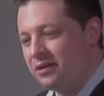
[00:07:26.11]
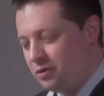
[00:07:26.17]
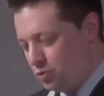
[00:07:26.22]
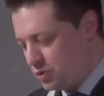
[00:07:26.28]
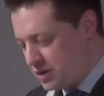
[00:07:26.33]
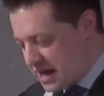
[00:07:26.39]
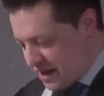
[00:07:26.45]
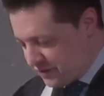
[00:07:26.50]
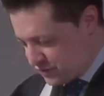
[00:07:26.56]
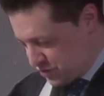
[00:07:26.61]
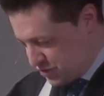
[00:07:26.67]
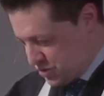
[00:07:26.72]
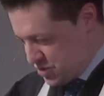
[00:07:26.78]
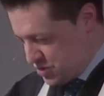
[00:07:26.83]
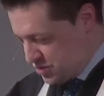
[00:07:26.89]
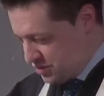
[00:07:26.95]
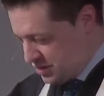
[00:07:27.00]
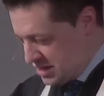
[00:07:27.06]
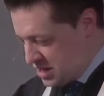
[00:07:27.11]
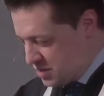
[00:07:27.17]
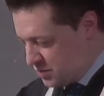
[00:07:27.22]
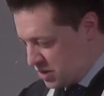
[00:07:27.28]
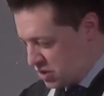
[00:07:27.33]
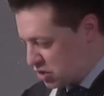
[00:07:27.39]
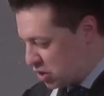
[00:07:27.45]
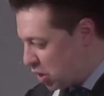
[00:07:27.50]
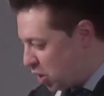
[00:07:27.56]
One afternoon, he
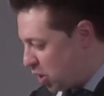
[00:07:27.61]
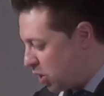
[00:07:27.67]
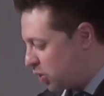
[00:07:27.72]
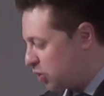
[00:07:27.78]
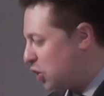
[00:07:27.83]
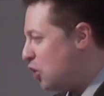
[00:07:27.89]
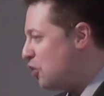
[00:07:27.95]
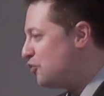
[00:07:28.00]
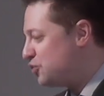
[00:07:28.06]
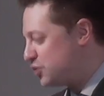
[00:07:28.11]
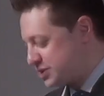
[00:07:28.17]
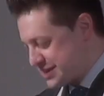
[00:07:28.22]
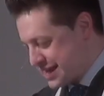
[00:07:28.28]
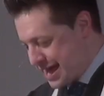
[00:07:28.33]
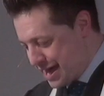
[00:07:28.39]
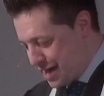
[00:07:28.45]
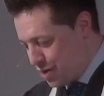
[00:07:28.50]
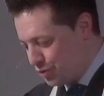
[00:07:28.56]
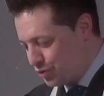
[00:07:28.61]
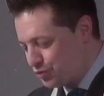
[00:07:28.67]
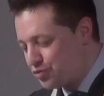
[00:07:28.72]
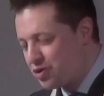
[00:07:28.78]
went all over town